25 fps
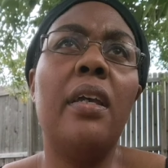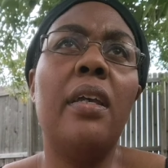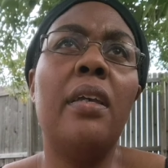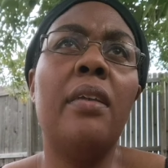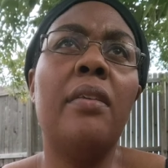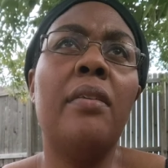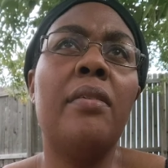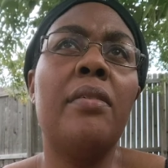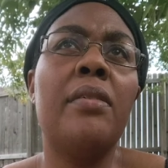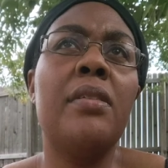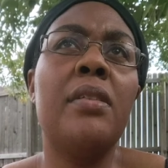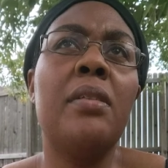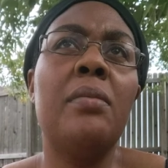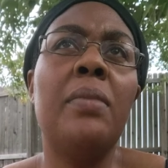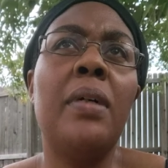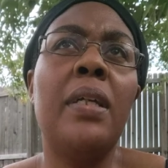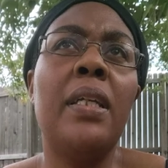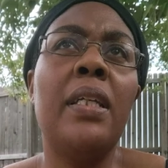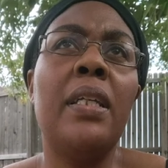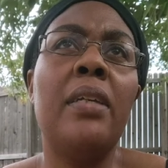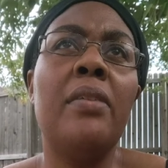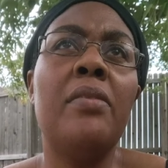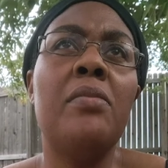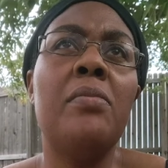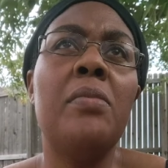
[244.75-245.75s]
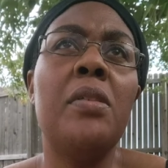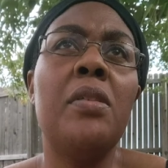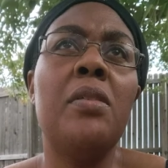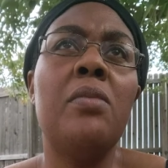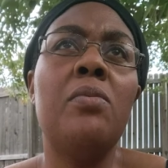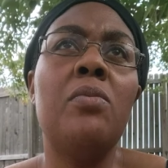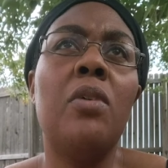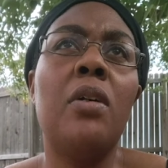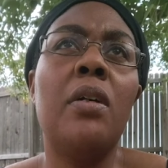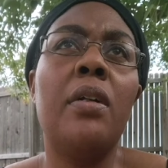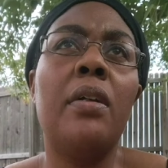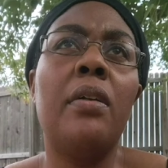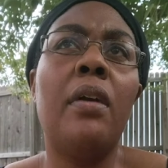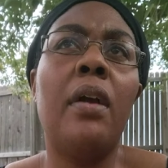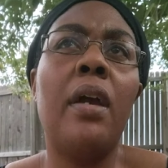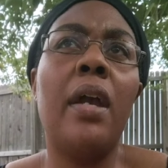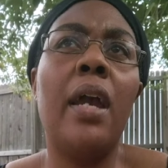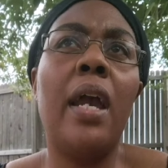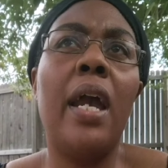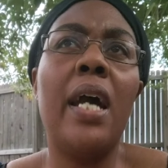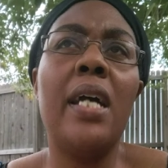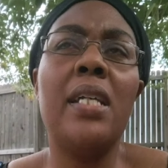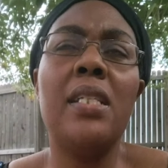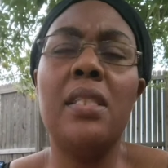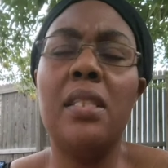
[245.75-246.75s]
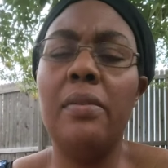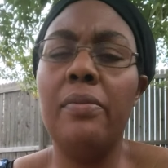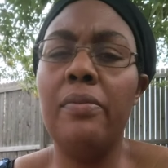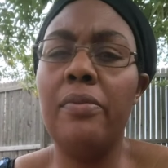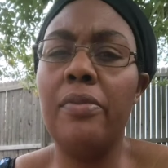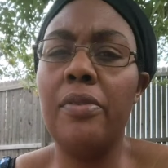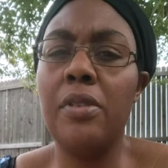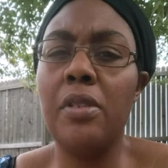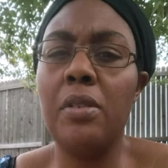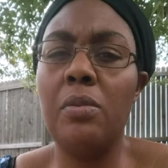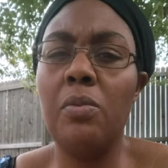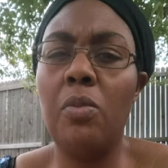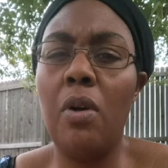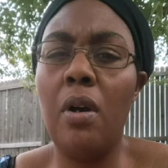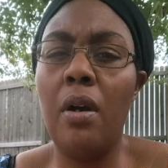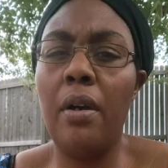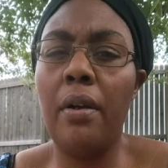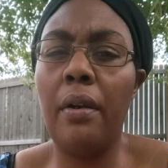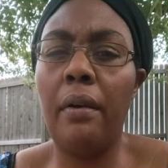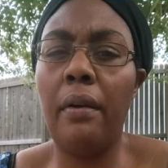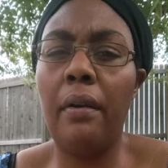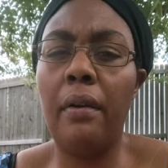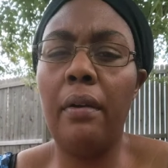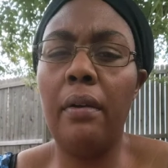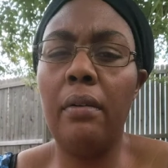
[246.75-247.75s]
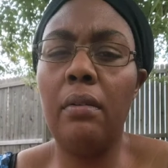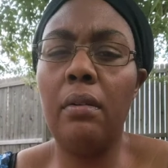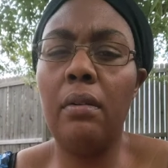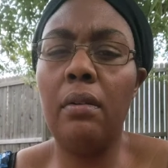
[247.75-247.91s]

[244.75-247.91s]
Either somebody gives me some water or I ask them for some water.